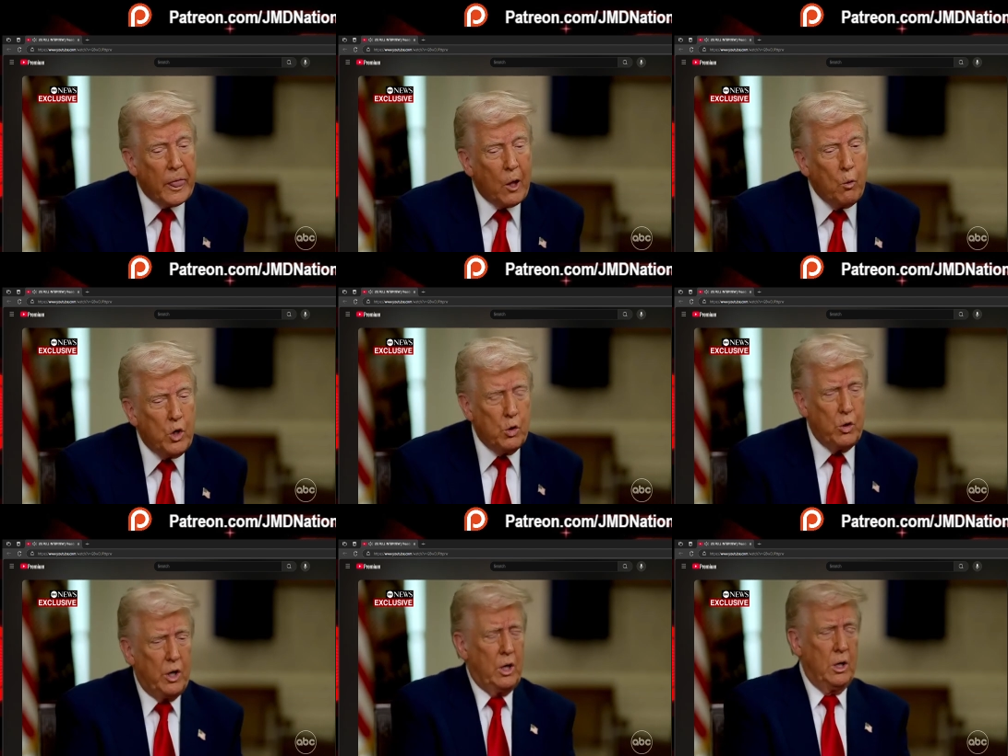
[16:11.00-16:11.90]
We're
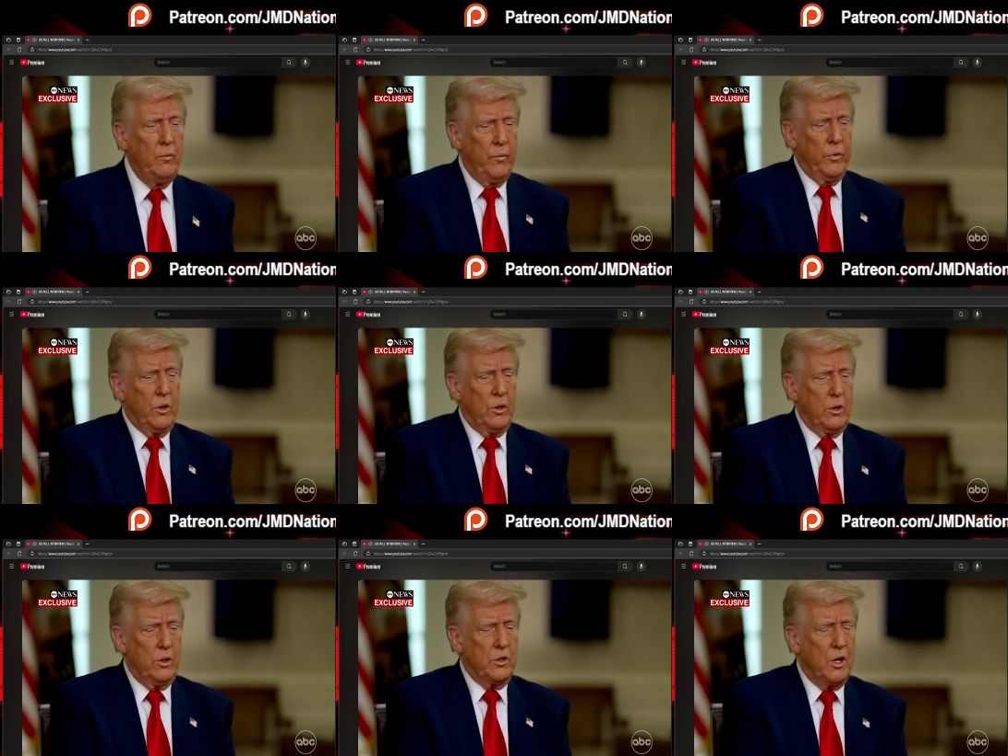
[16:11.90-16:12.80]
doing
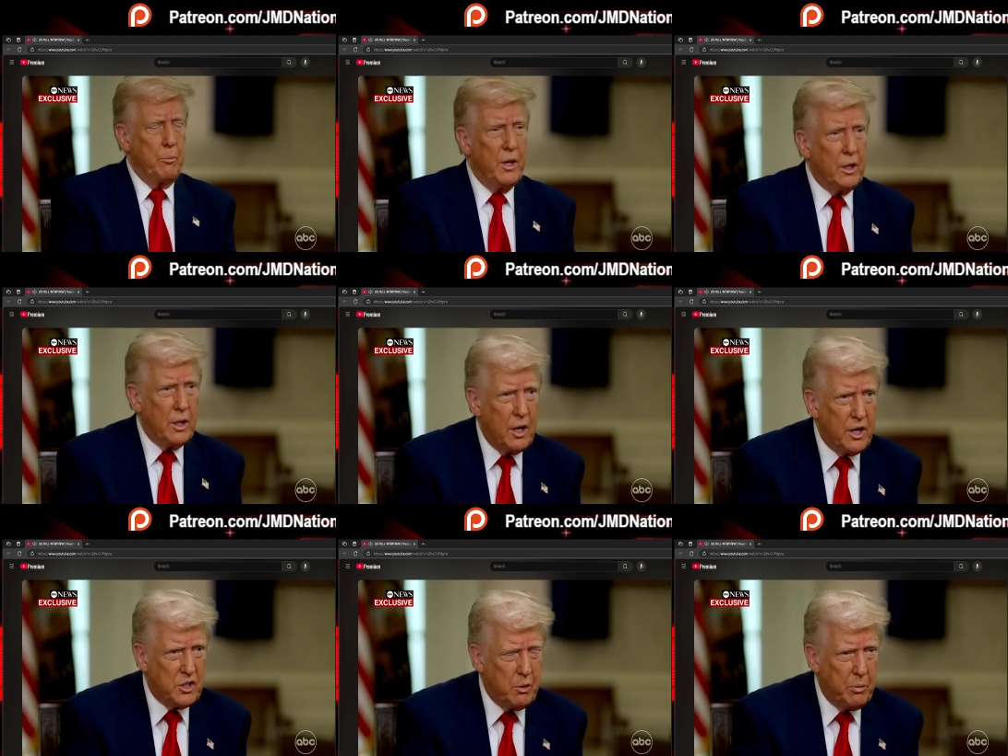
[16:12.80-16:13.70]
something that
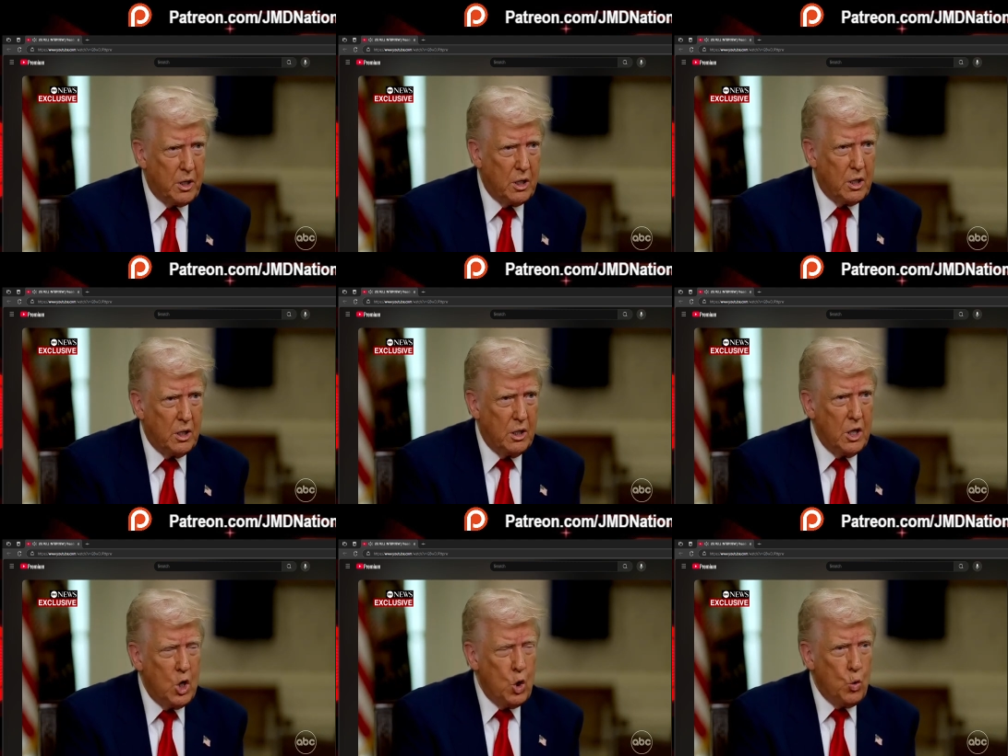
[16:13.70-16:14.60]
has to be done.
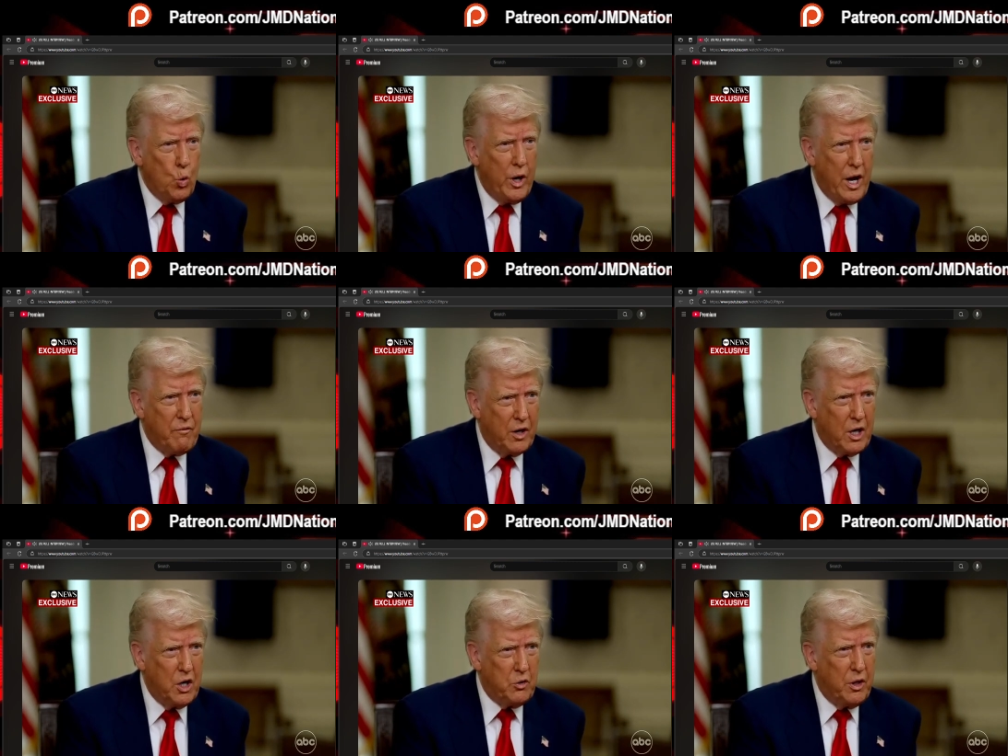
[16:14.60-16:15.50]
We have a
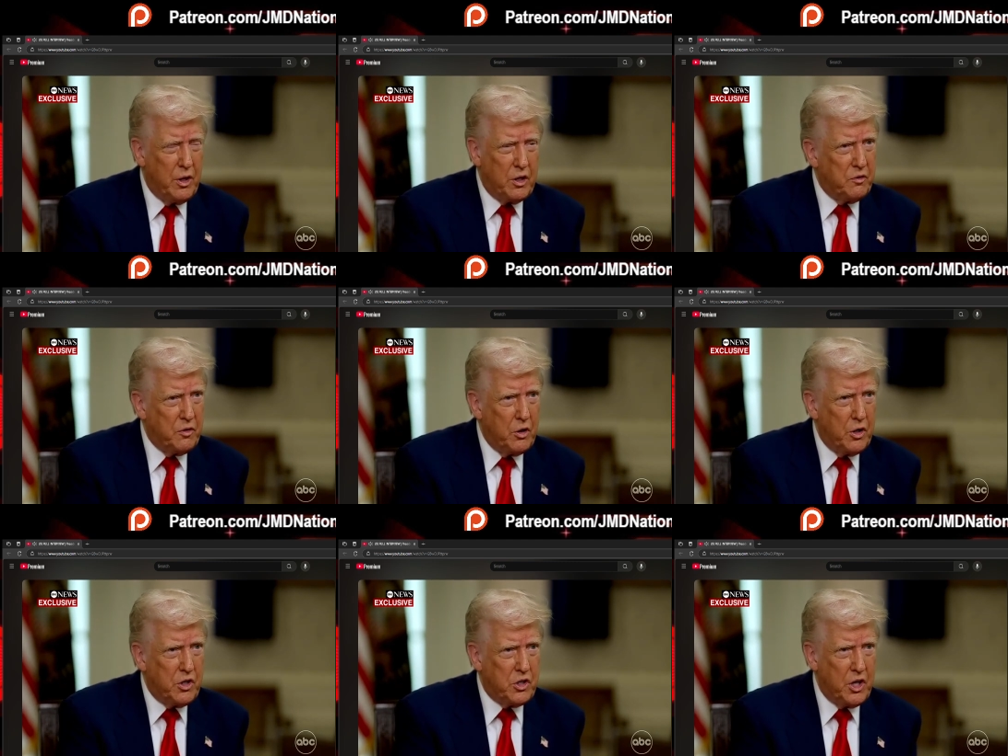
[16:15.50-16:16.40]
country that's
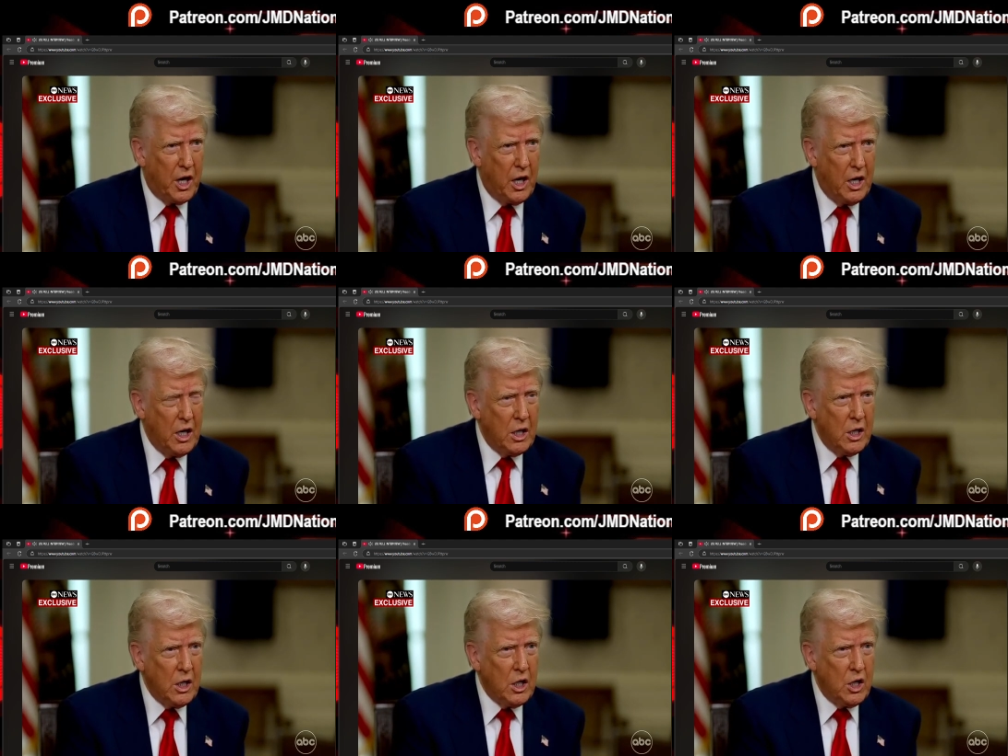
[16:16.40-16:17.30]
very sick.
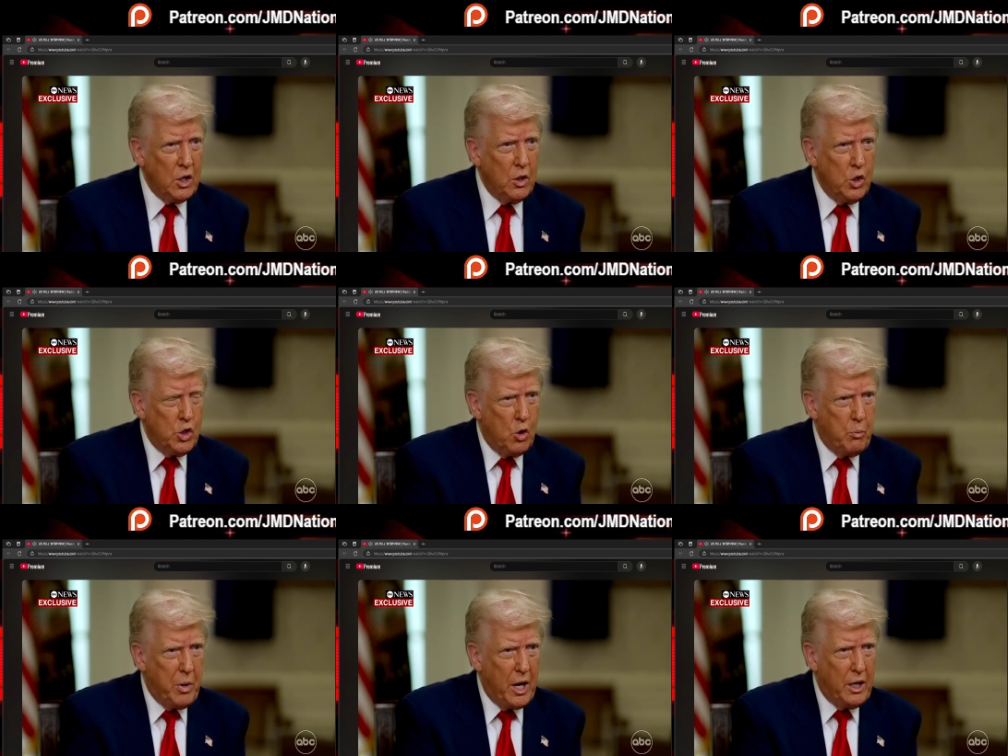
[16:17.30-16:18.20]
Joe
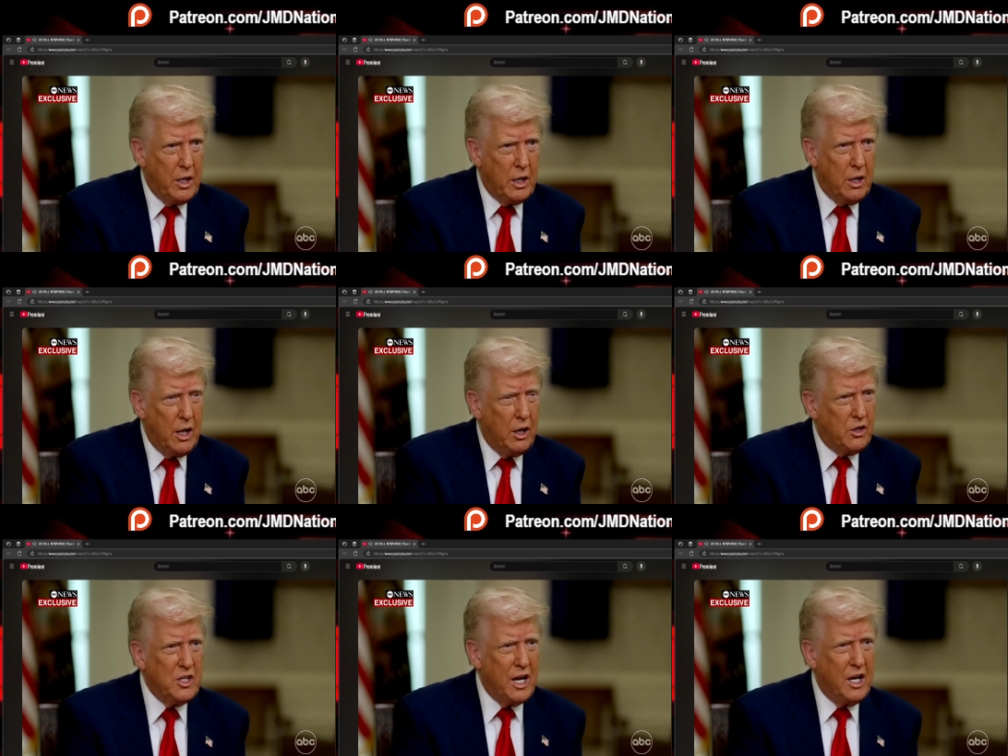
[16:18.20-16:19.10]
Biden, and
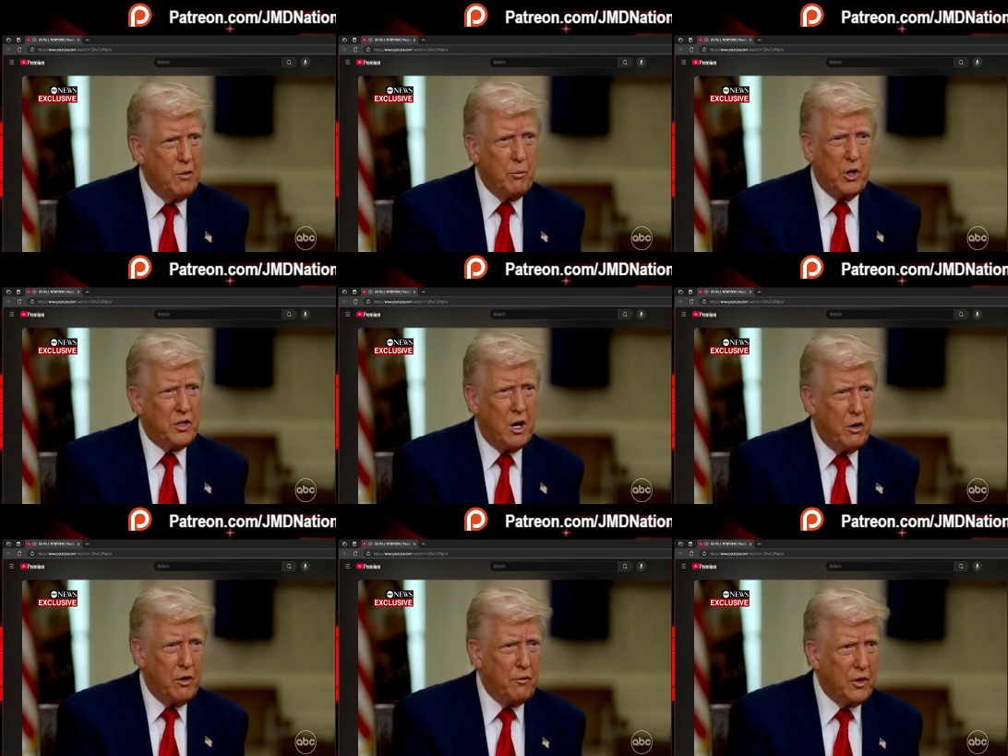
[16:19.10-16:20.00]
it's not him because I
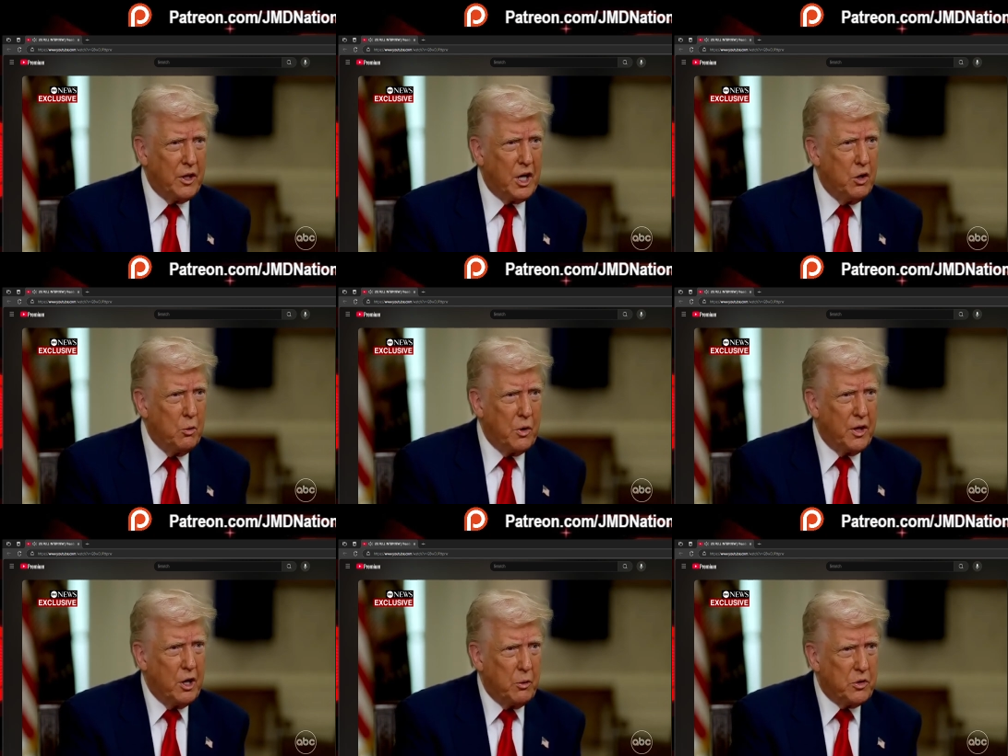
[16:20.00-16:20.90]
don't even think he knew what
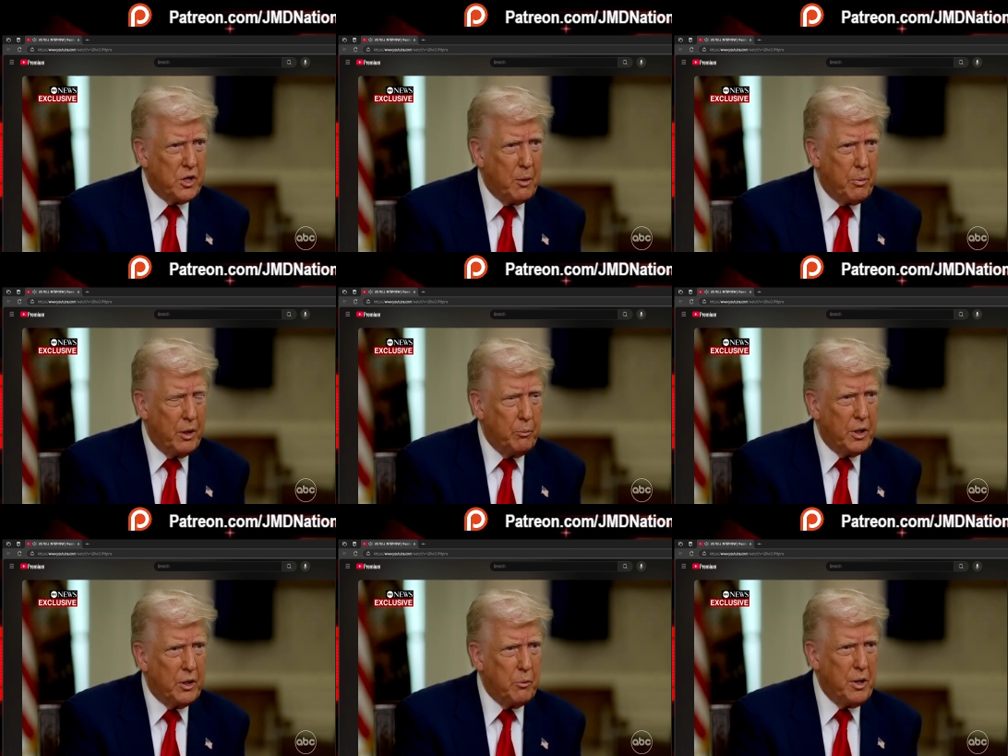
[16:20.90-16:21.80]
the hell was happening,
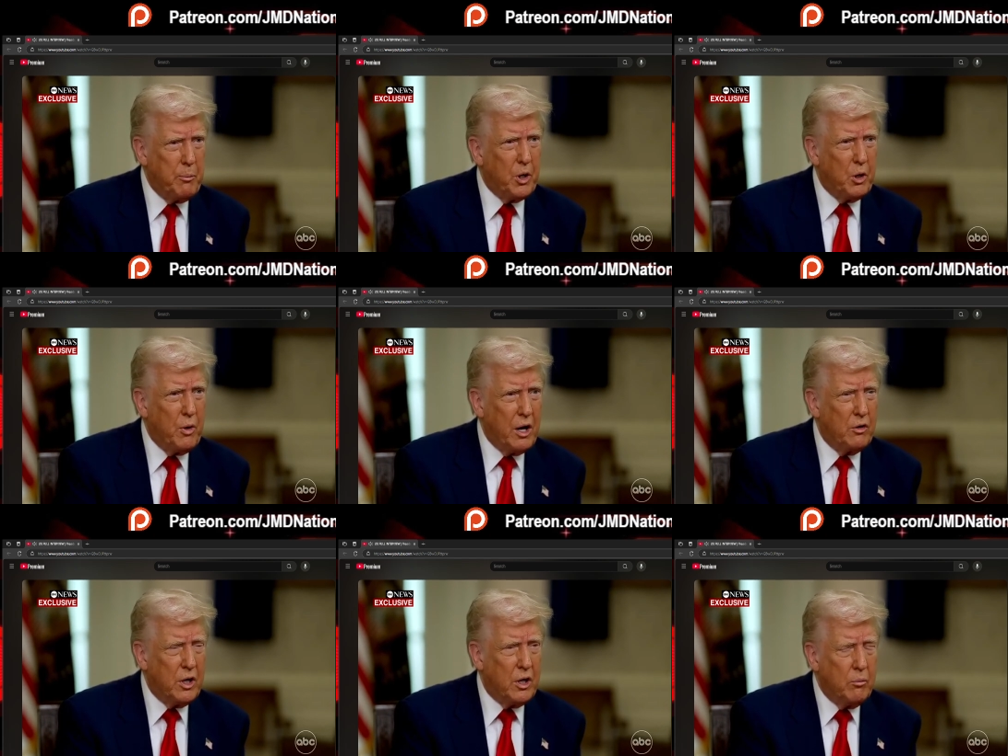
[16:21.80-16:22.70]
but the people
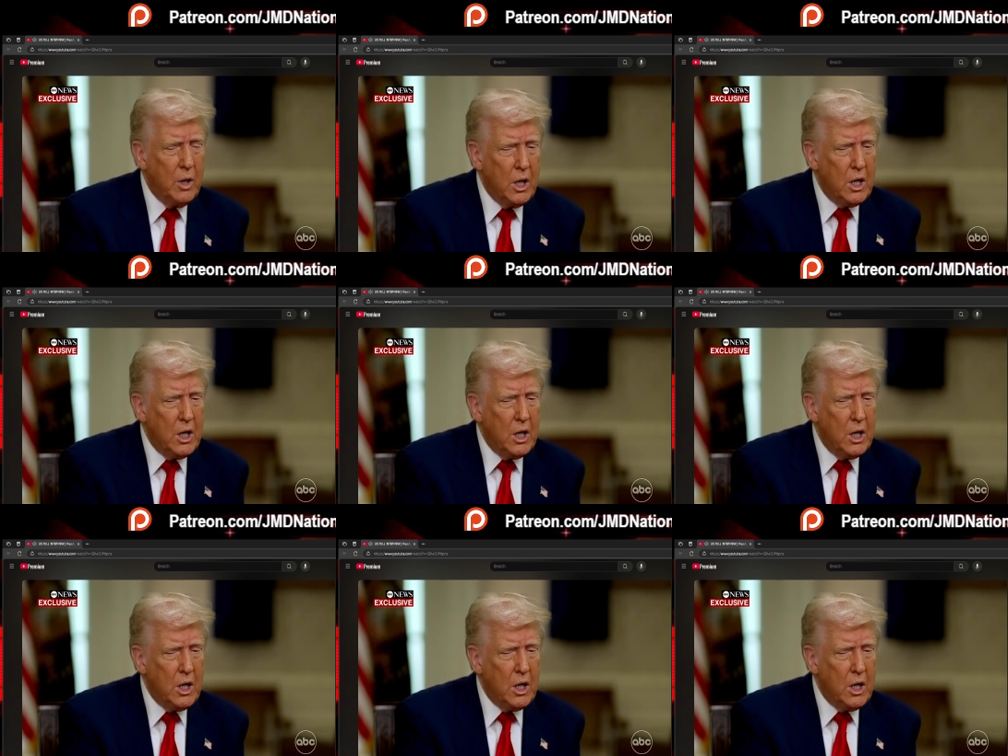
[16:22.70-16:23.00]
around him